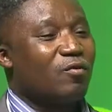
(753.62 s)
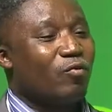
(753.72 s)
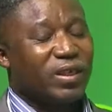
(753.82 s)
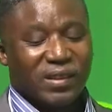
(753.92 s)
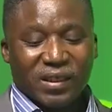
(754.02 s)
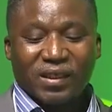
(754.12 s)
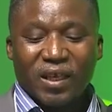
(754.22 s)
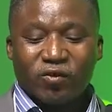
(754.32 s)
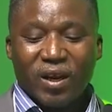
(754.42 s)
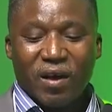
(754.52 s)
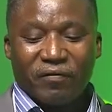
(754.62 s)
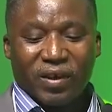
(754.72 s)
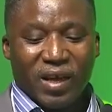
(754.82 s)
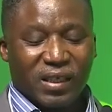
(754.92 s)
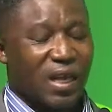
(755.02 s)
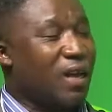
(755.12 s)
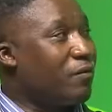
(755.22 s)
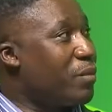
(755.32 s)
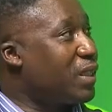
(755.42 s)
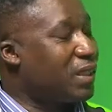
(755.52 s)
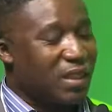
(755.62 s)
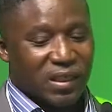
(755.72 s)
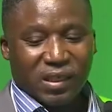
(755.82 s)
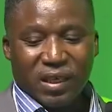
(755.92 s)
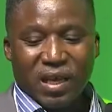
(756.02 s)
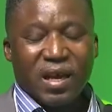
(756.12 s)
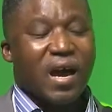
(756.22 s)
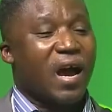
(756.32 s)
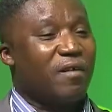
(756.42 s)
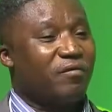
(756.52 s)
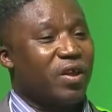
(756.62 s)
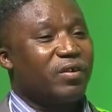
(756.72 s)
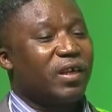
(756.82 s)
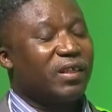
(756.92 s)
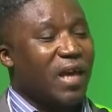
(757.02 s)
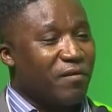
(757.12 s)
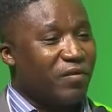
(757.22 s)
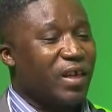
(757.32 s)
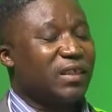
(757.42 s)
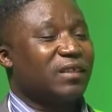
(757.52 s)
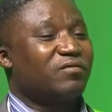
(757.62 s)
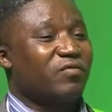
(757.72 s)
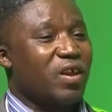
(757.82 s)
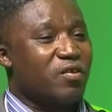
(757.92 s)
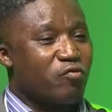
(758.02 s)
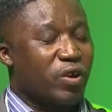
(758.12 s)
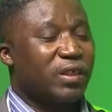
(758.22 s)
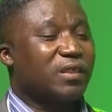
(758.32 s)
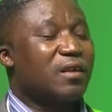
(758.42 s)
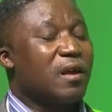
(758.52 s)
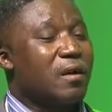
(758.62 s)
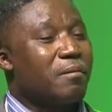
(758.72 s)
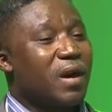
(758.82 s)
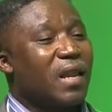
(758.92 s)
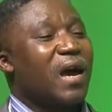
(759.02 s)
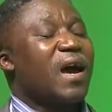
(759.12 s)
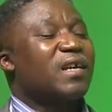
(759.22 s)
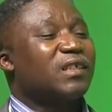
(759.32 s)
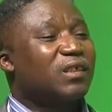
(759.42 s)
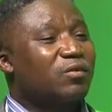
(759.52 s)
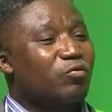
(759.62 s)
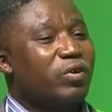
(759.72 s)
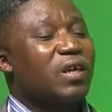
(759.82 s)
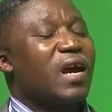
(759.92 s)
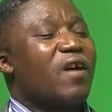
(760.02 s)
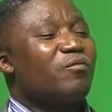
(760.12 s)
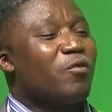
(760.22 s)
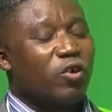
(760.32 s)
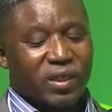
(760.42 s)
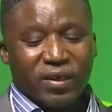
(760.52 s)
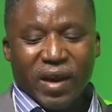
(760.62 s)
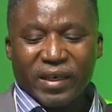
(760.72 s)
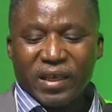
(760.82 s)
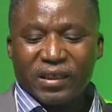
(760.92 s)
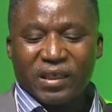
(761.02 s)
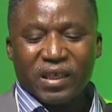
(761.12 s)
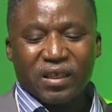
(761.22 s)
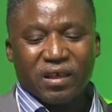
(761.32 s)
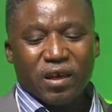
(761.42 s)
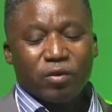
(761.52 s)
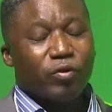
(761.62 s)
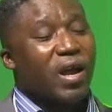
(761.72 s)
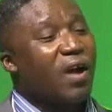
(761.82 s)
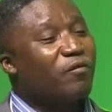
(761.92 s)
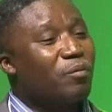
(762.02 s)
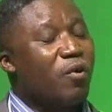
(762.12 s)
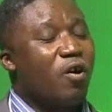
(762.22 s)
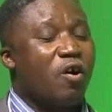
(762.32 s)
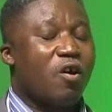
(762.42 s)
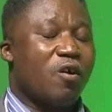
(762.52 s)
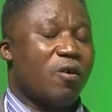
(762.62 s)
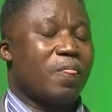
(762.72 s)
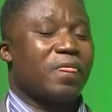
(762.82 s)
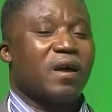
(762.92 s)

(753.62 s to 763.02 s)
West and Central Africa, as I mentioned, are very diverse, very rich, but as we have more degradation, we have more